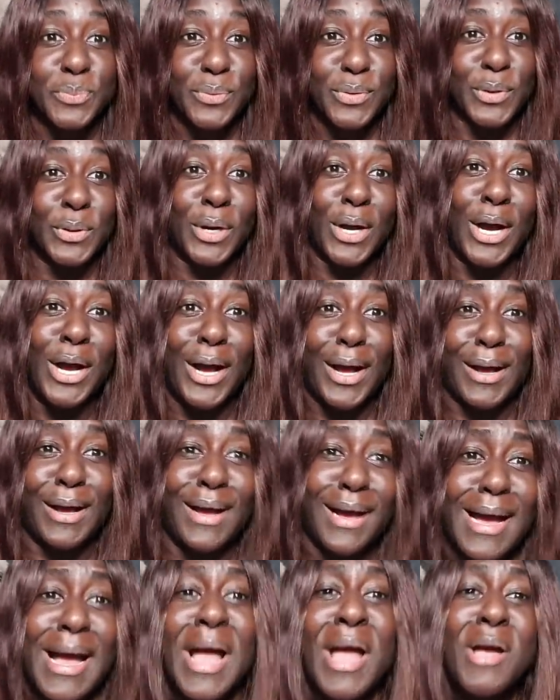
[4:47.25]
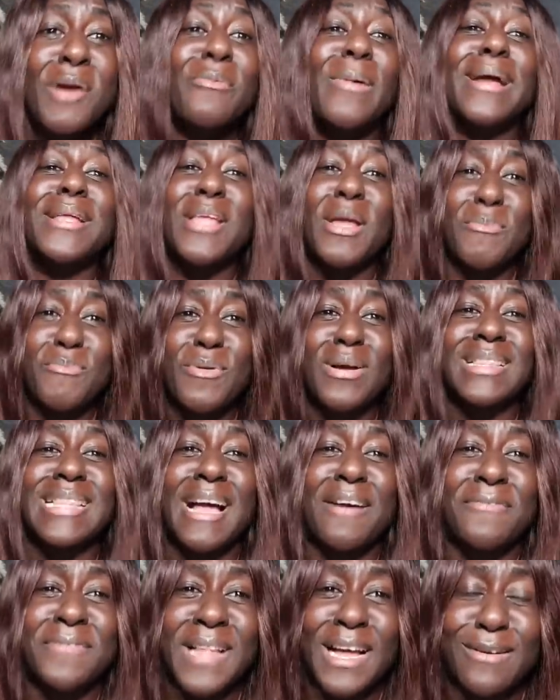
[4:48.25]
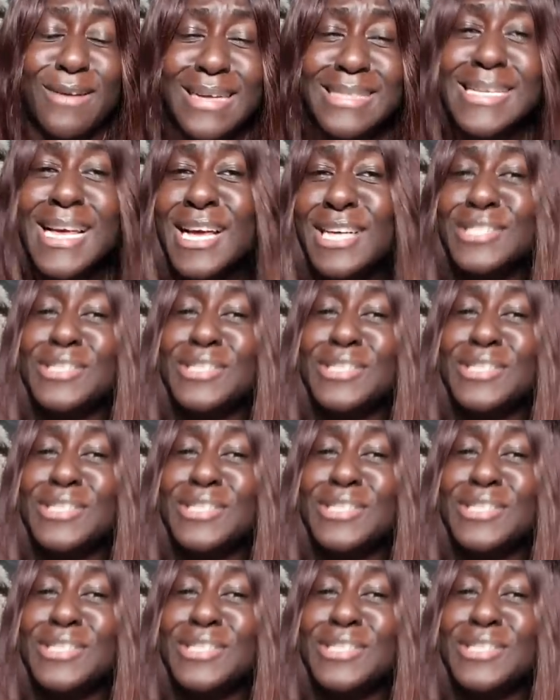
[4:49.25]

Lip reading: when they brought her flowers.